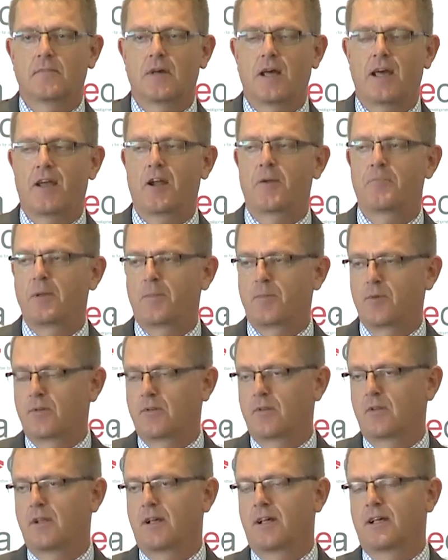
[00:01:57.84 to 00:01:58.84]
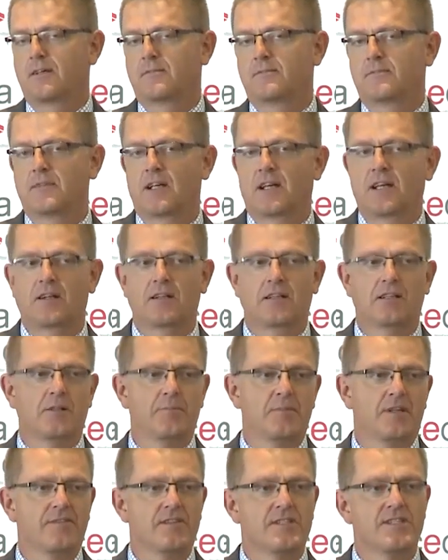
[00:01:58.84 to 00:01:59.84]
I heard a little
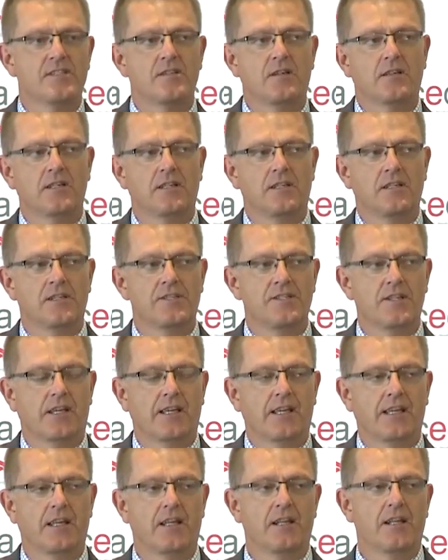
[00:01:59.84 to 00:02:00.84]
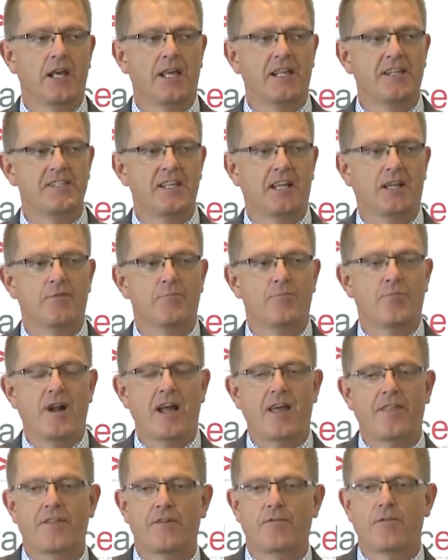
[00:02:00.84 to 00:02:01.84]
bit of a sucking intake of
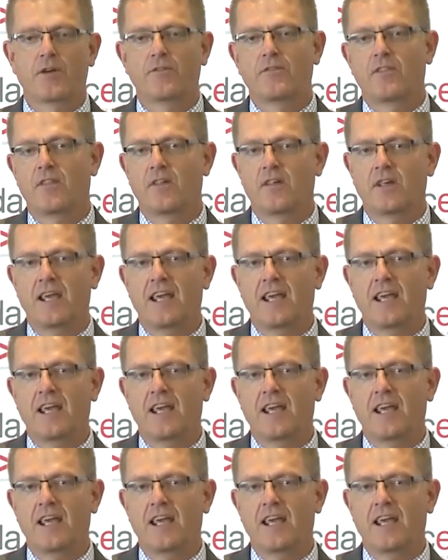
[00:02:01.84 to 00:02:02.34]
breath around the